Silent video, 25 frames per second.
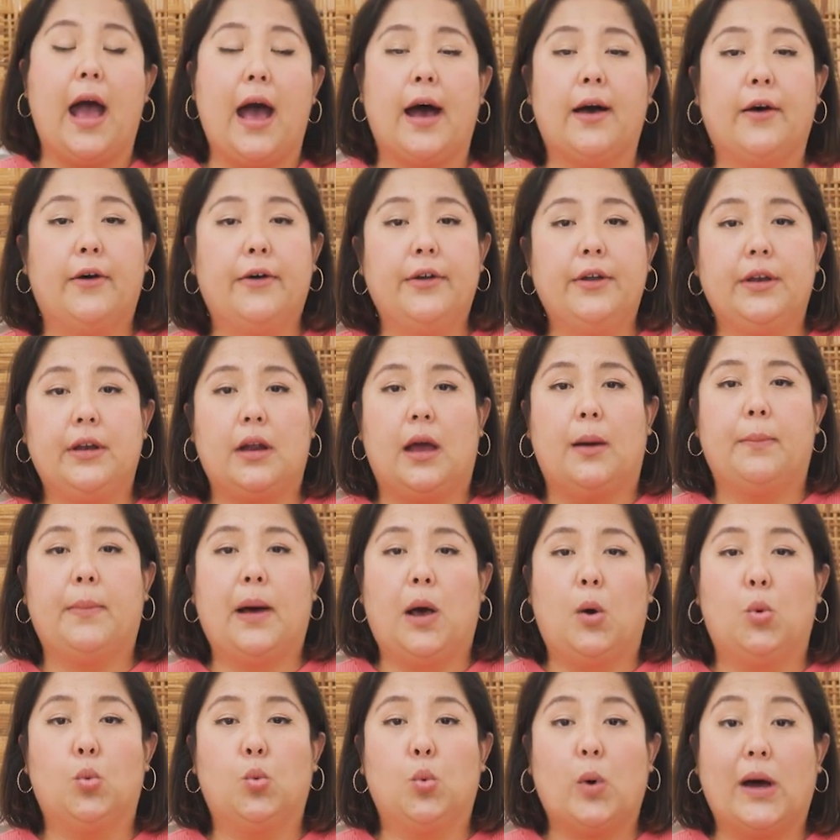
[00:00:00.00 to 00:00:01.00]
out
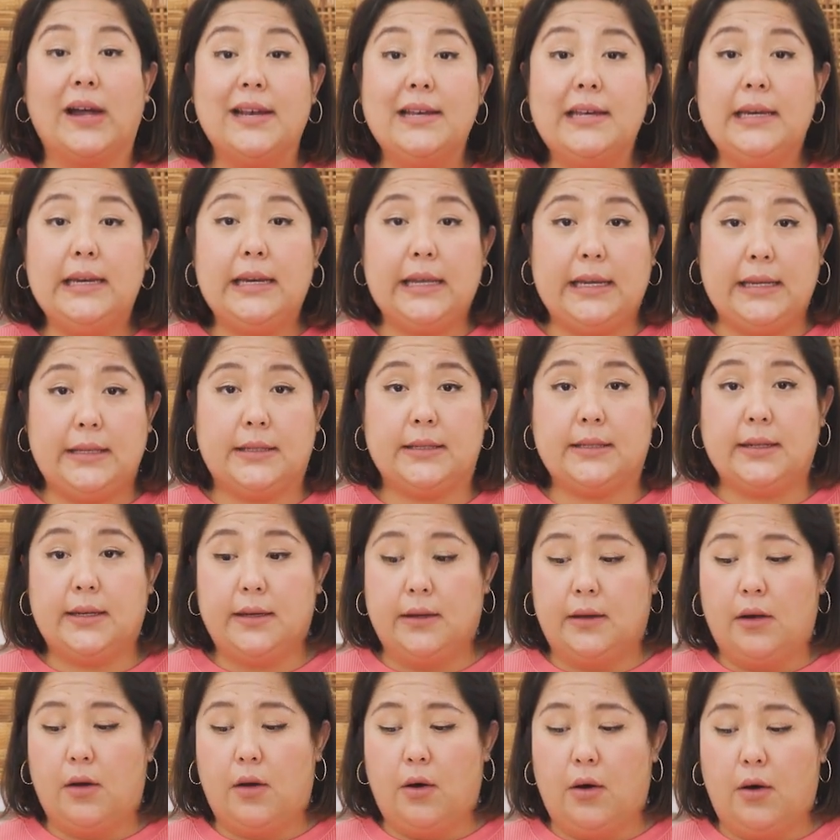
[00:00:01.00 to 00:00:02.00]
about 1
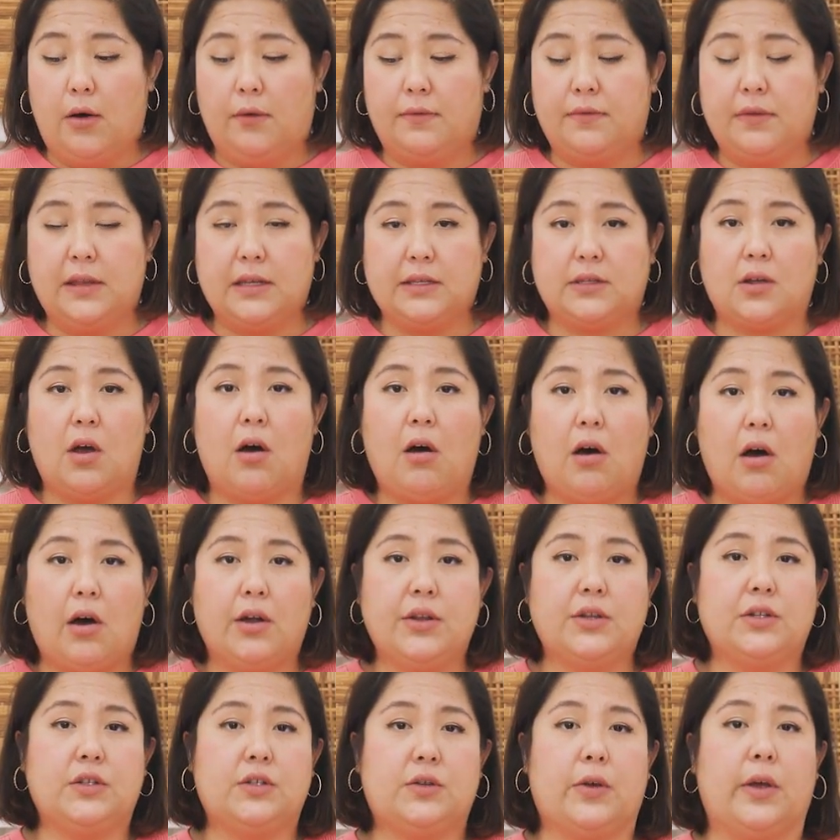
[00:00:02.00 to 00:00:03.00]
liter of this
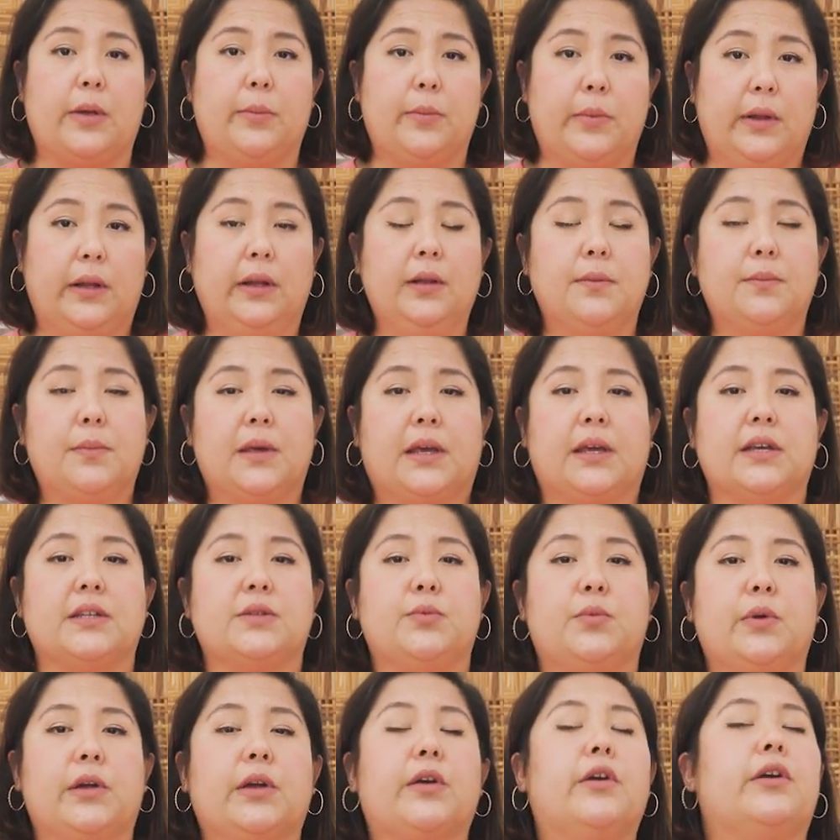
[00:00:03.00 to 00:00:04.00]
hot soy milk because
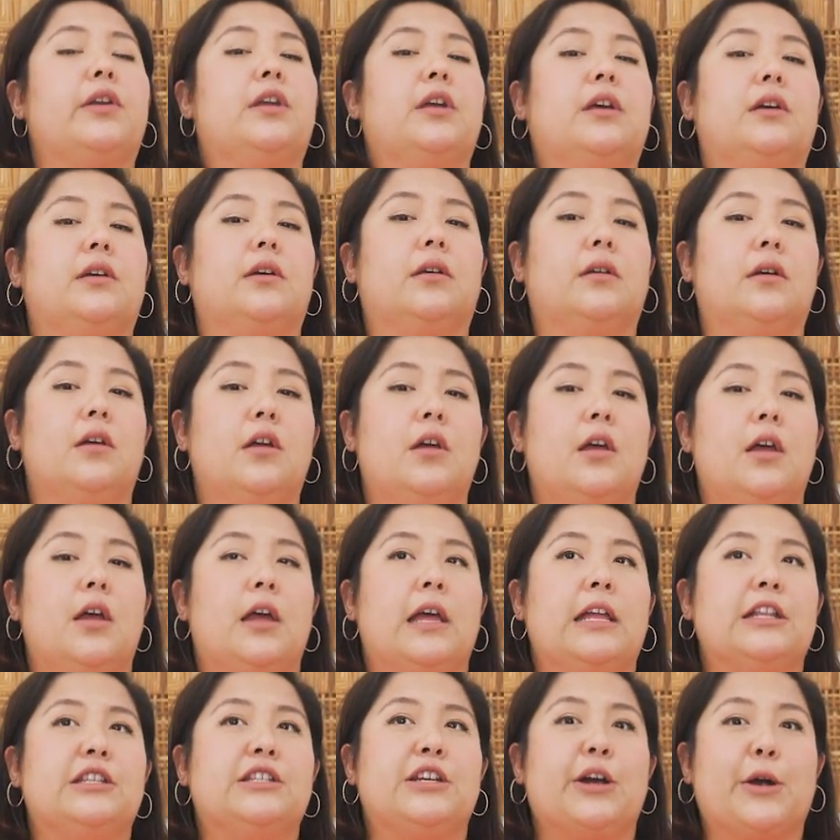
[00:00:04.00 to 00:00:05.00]
we're going to
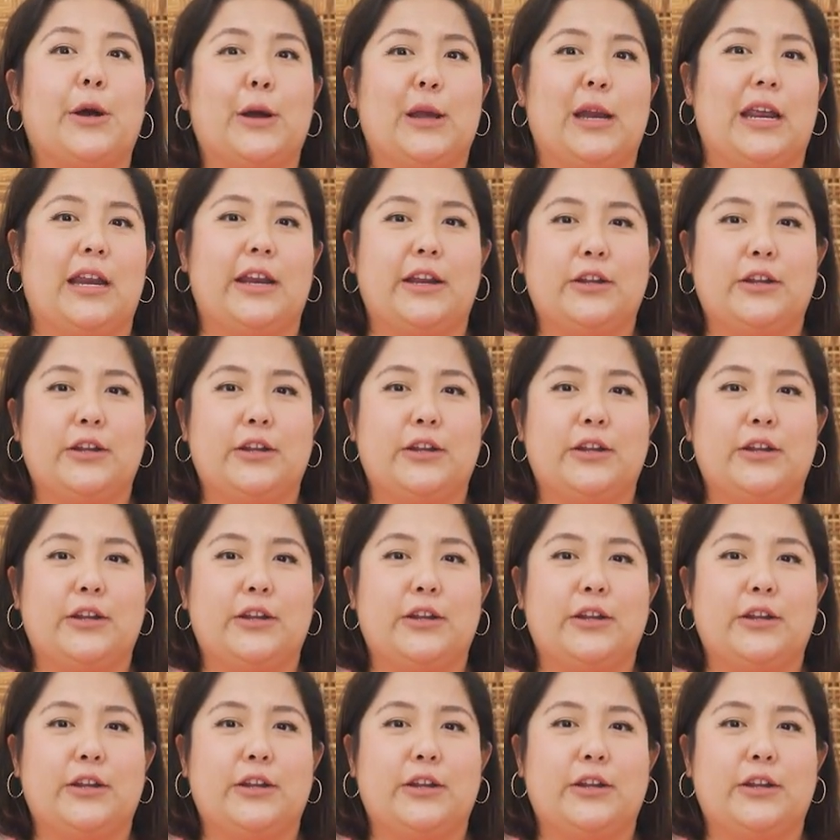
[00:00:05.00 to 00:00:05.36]
turn it